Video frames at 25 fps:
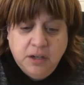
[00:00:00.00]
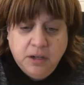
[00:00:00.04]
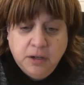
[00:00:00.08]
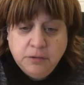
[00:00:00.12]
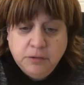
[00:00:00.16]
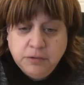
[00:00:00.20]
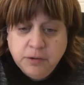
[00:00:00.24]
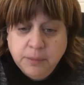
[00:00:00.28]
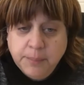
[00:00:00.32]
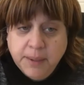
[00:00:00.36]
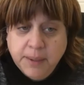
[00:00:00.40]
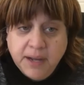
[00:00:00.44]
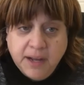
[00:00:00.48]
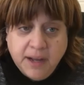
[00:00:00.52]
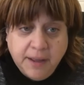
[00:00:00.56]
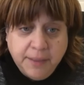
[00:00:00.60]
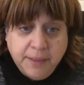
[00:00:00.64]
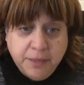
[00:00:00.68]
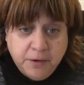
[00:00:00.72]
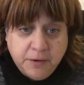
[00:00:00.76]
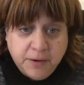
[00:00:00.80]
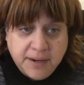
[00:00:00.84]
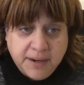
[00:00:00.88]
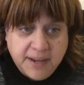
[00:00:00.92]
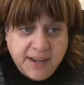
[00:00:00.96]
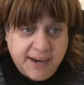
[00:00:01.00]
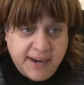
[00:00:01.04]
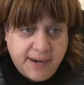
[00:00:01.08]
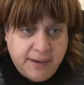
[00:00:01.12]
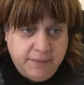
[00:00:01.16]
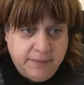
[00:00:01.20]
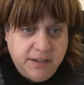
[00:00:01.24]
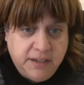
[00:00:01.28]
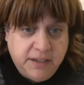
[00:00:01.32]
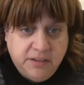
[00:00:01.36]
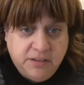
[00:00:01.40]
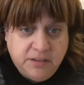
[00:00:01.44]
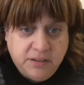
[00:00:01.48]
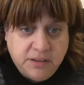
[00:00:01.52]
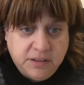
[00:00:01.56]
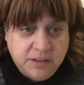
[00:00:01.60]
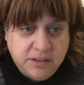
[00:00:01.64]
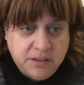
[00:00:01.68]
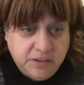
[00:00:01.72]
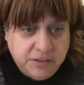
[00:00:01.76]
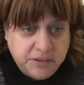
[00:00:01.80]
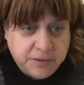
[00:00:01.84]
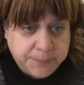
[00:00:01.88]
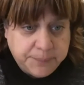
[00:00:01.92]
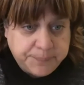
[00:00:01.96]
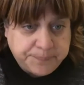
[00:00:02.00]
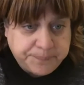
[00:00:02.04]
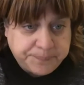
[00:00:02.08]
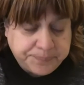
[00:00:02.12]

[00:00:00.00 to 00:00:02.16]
from other characters,